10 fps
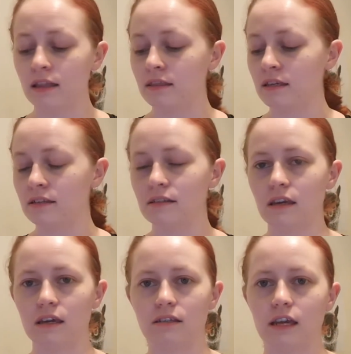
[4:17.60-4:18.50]
This
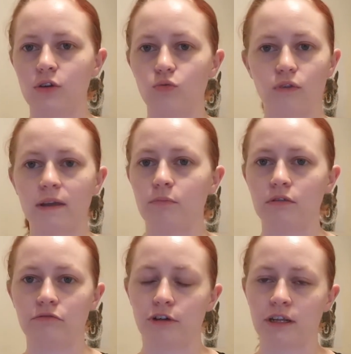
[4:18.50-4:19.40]
is a great
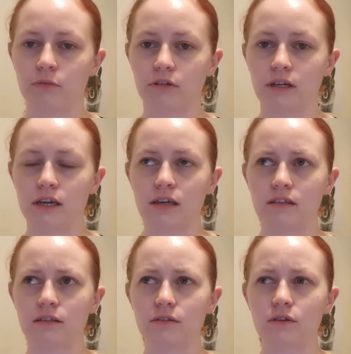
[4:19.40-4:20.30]
book for anybody.
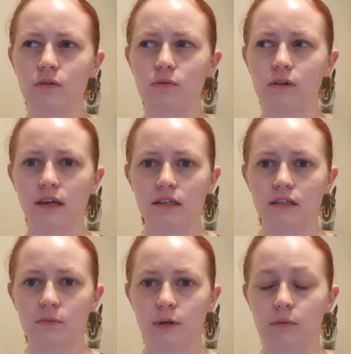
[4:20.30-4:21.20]
It's so easy
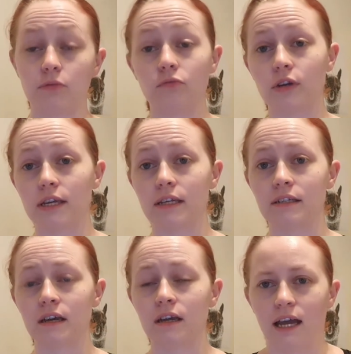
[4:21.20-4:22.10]
to pick up and read,
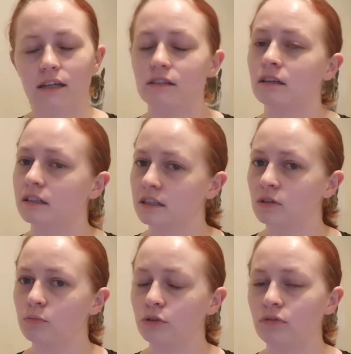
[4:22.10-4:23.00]
and it's an ideal
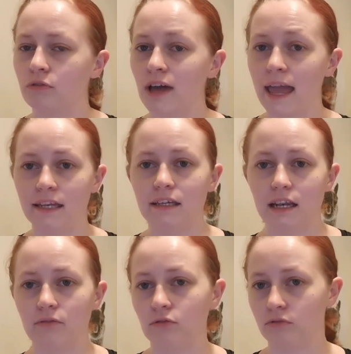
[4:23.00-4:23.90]
book for any
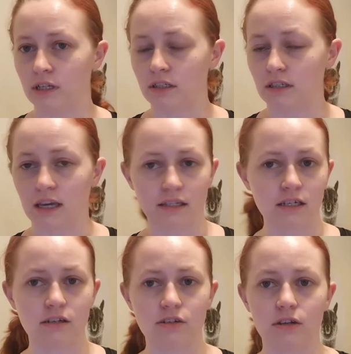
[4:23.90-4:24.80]
level reader to get
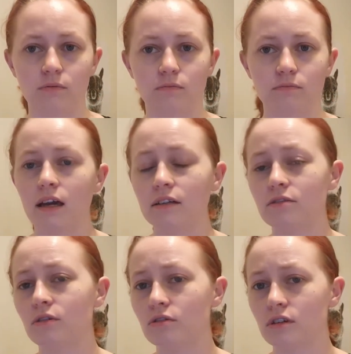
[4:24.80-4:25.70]
into. It's
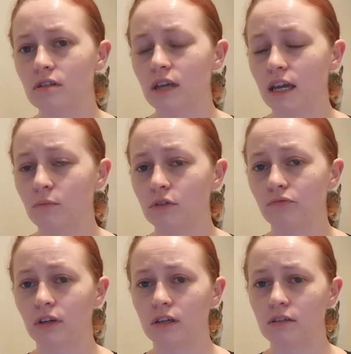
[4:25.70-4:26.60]
not just aimed at
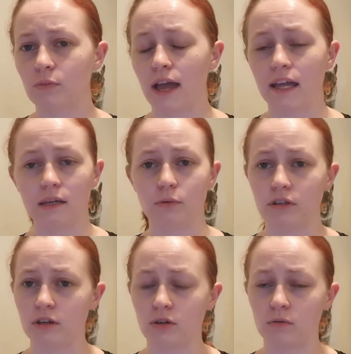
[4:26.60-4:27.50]
runners, but
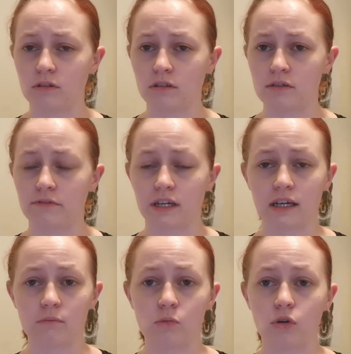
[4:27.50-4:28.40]
anybody who wants to find
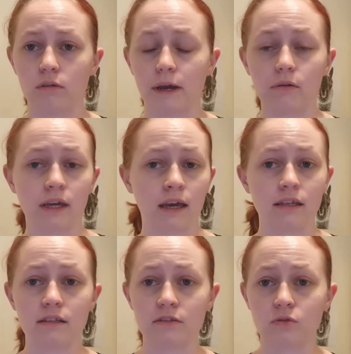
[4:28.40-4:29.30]
out more about
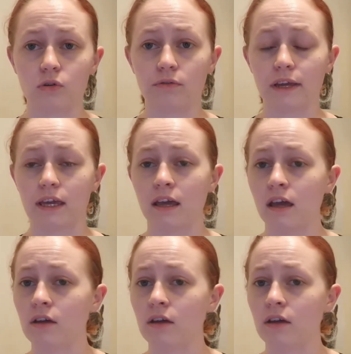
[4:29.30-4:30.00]
Kate's story,